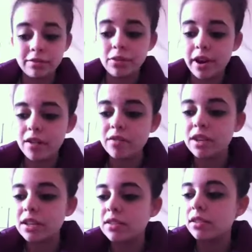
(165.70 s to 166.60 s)
if you have an
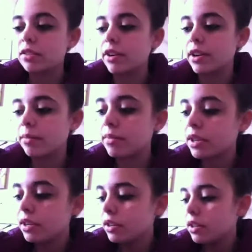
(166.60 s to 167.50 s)
Instagram
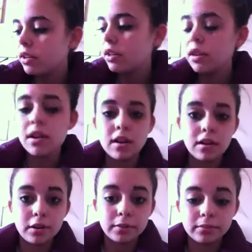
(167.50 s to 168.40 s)

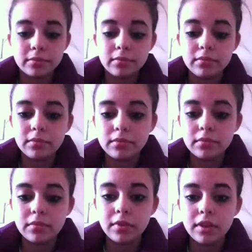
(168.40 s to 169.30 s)
um,
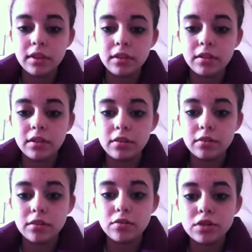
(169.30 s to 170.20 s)

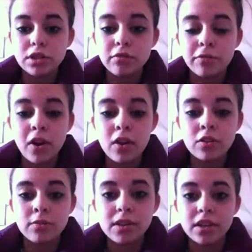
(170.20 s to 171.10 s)
you should
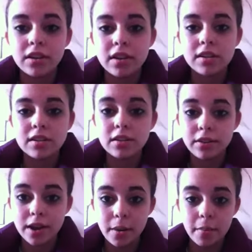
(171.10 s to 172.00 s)
follow me on
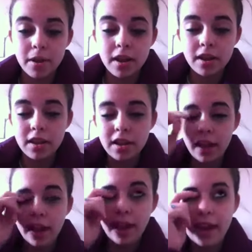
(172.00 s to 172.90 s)
Instagram
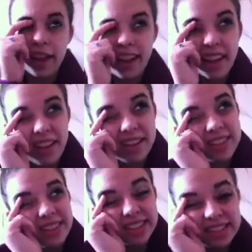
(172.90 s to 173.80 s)
at
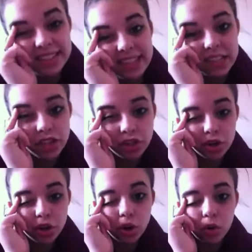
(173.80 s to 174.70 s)

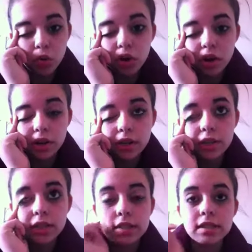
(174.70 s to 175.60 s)
izzyjo1
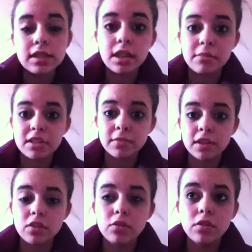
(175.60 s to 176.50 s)
it's the same as my
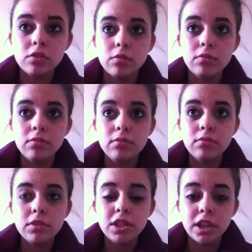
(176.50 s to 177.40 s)
YouTube
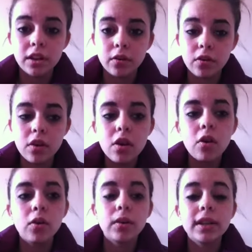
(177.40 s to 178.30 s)
channel.
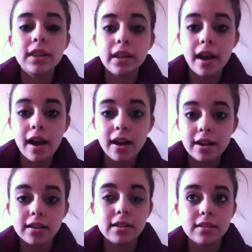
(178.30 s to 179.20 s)
Only the I
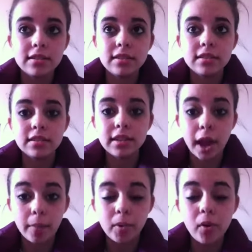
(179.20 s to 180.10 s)
and Izzy is
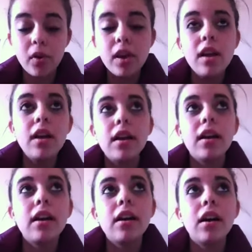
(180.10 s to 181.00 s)
capital
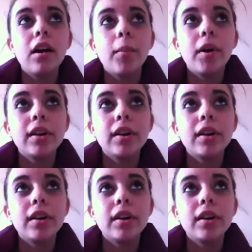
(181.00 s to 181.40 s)
um,